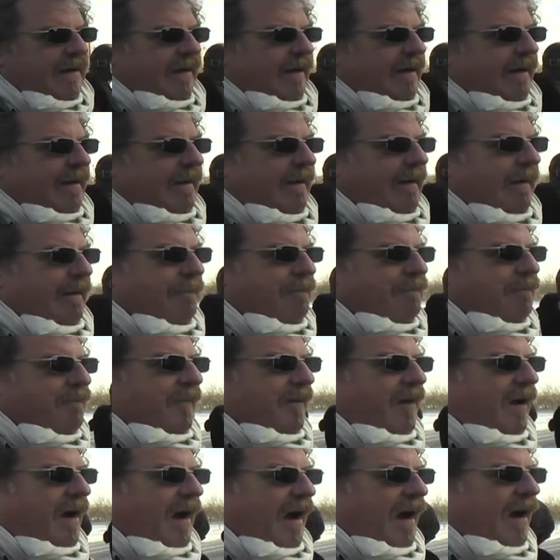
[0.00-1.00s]

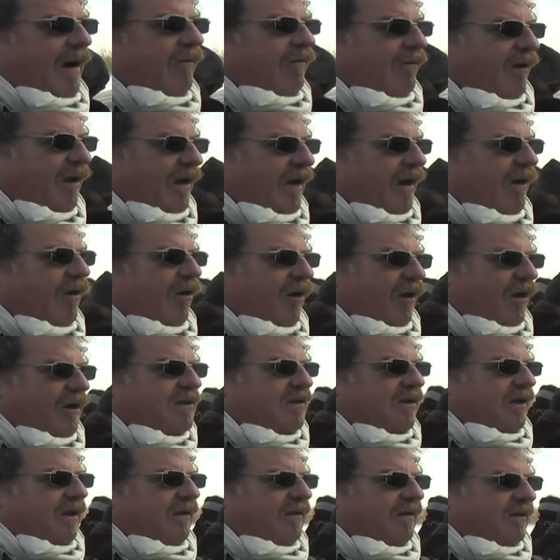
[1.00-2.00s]
I really
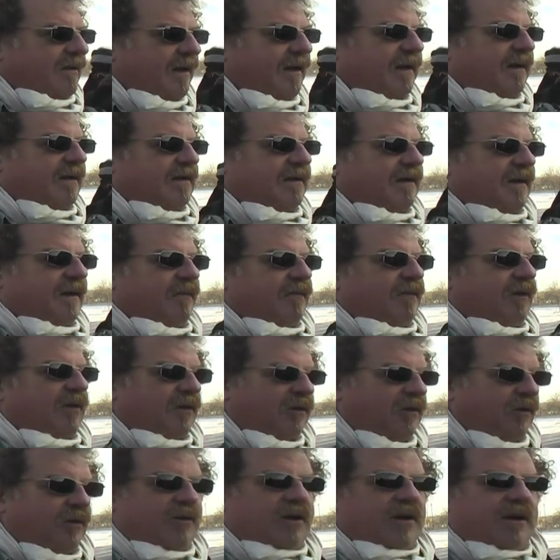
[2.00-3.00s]
honestly think that if you
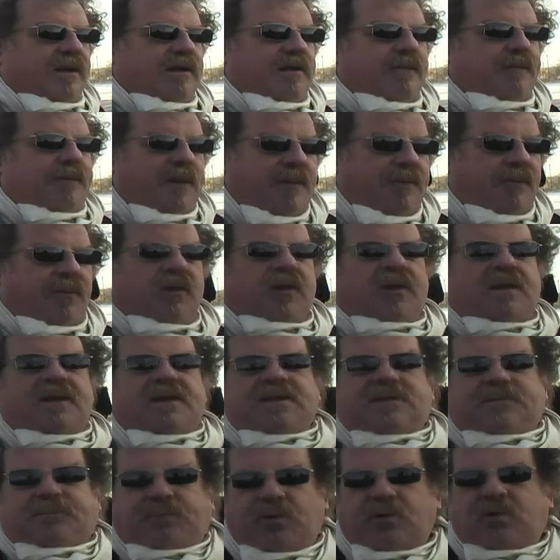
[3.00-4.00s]
look at the people that
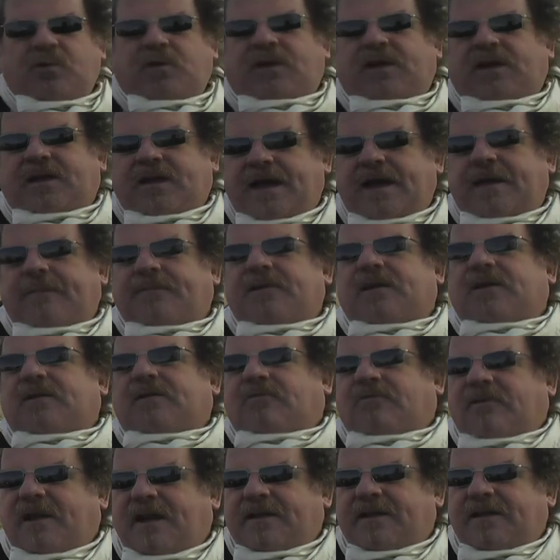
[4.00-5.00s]
he's put in the cabinet
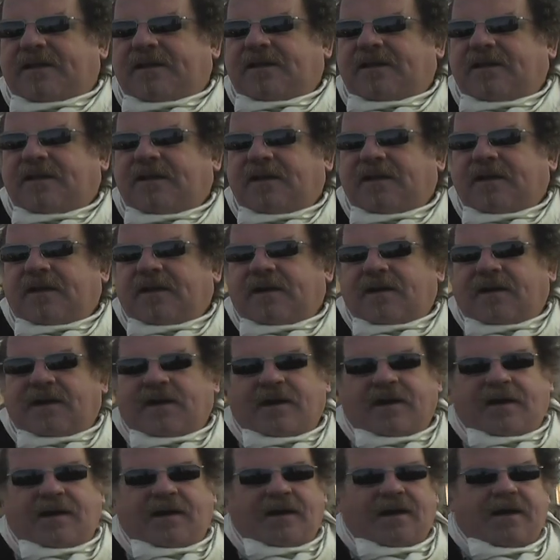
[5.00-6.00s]
already,
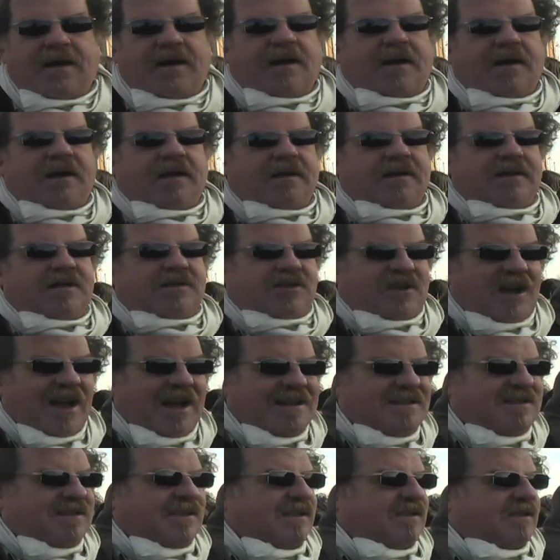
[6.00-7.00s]
the
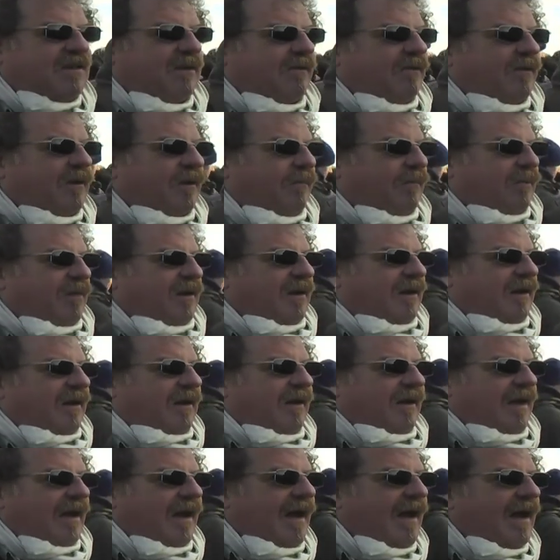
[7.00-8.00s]
chances of there
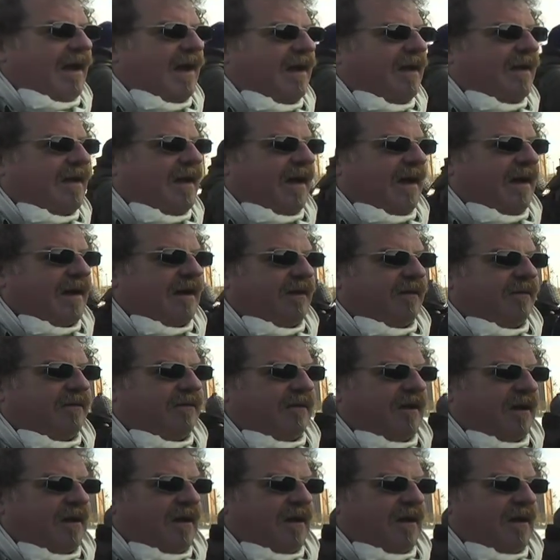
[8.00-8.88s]
being any kind of